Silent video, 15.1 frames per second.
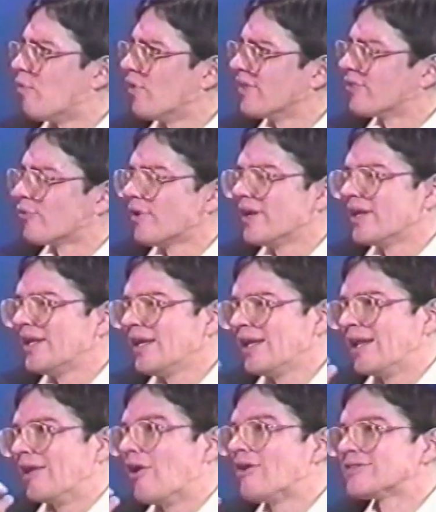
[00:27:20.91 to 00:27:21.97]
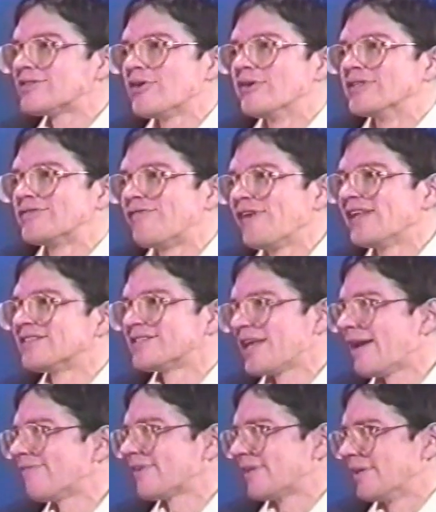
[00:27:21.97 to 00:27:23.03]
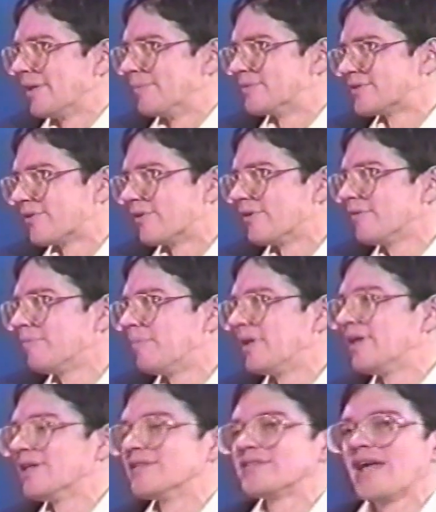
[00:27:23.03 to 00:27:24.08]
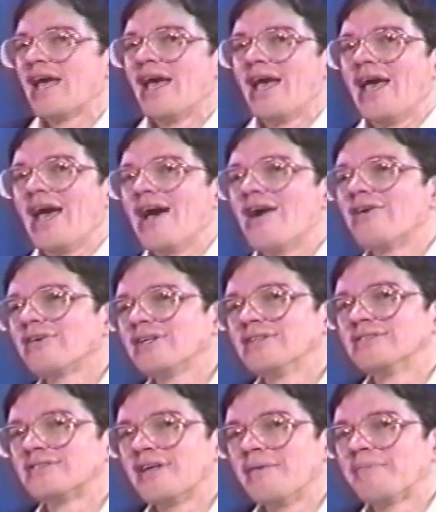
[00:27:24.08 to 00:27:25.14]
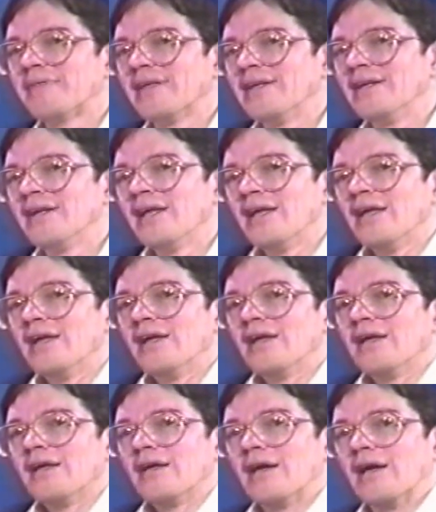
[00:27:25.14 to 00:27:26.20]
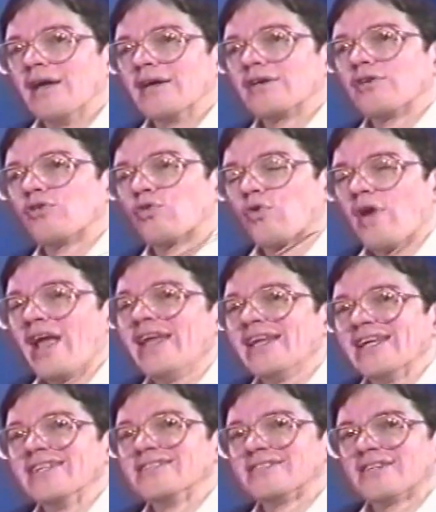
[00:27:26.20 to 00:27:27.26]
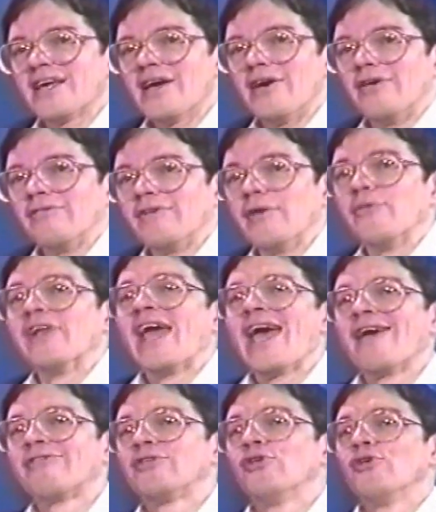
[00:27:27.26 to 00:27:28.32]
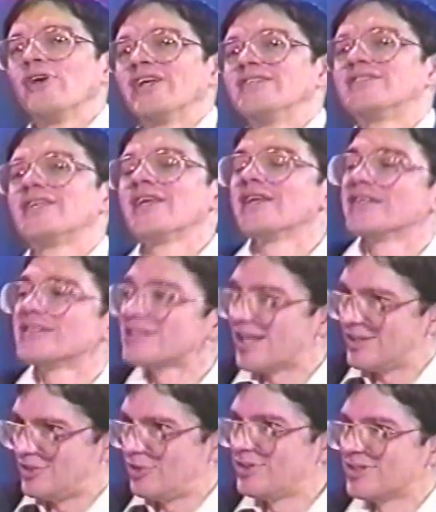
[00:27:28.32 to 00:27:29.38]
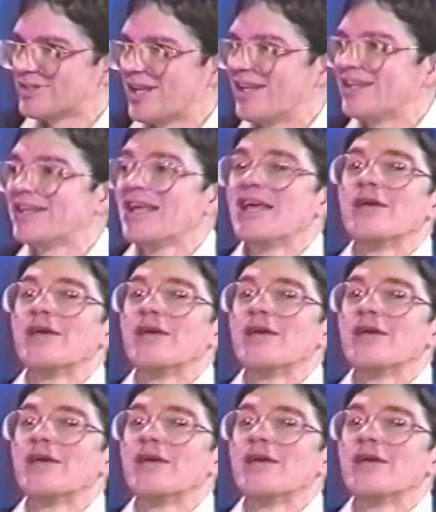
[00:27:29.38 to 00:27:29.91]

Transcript: point 3, again, it also is philosophically absurd, because how can something create itself? It would have to exist, as you just stated,